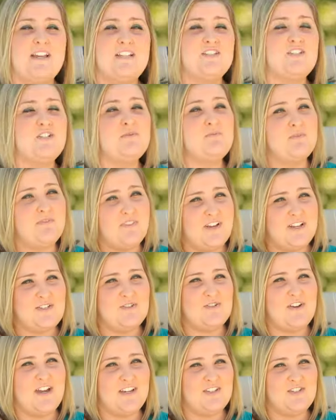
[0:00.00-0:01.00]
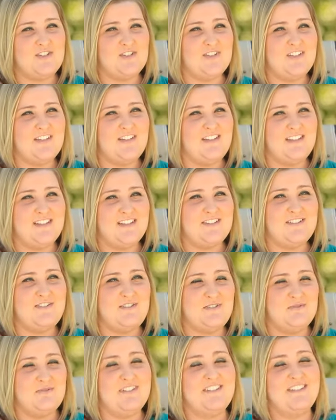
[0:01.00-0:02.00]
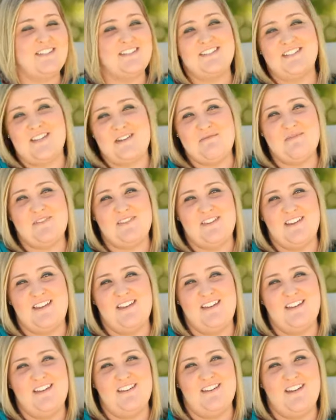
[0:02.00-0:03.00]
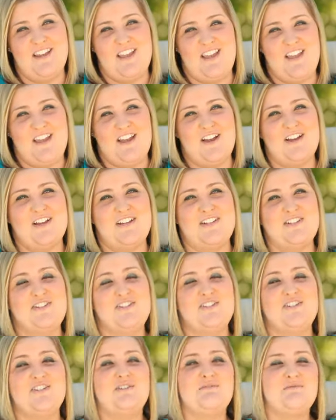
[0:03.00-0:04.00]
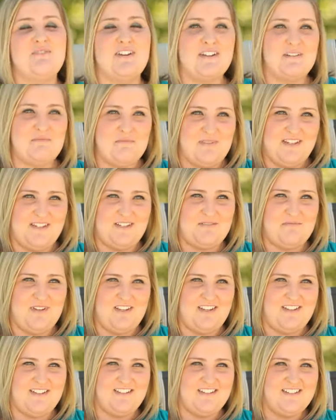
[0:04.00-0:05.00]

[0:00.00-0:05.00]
supervisor actually is doing the same thing and she recommended me.